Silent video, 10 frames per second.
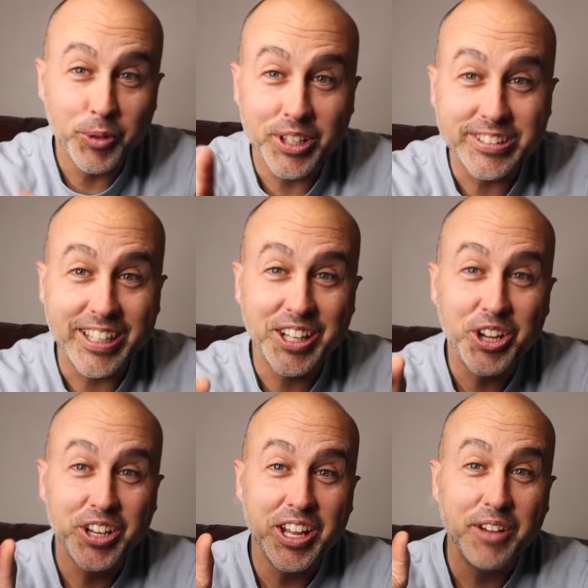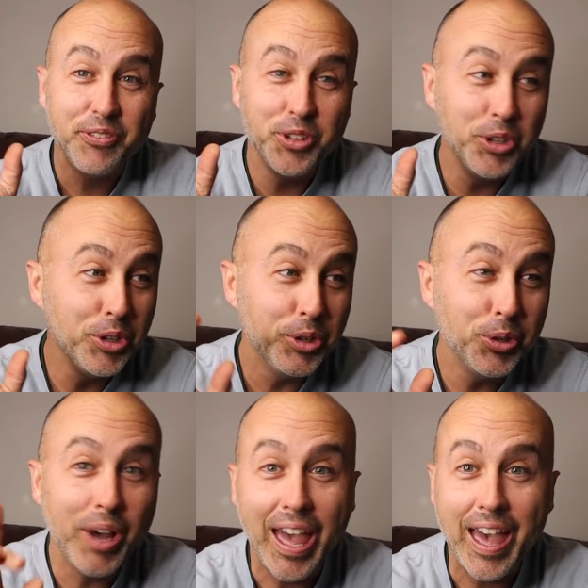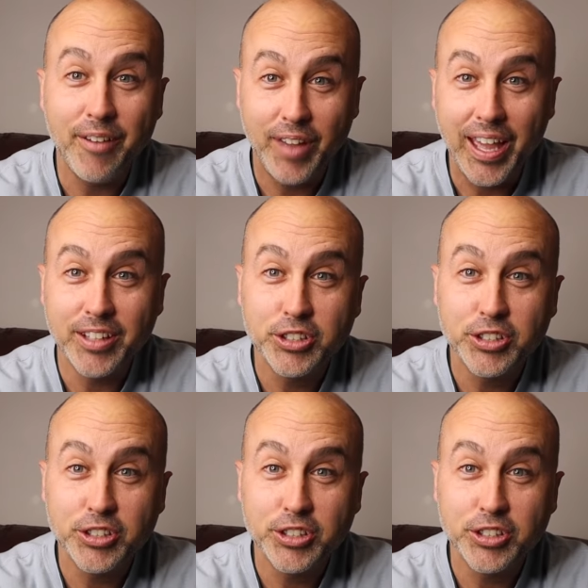real estate long enough, you have a